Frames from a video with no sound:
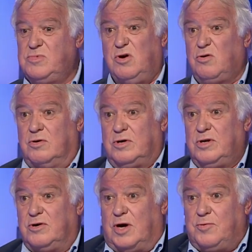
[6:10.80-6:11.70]
No,
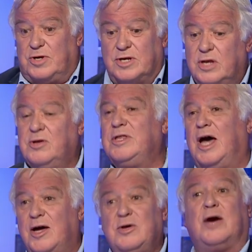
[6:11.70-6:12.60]
I
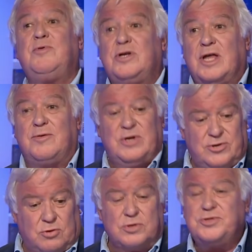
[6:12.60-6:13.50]
wouldn't. I
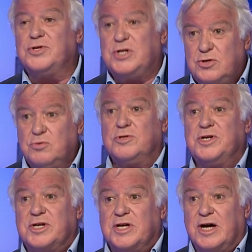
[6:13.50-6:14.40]
would hold on to an
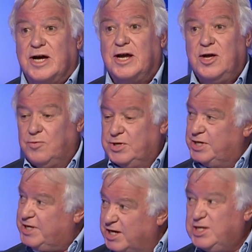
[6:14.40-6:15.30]
older car, which
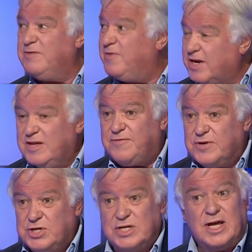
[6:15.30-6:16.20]
is actually very
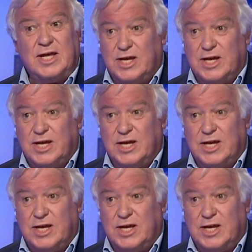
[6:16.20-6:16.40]
efficient.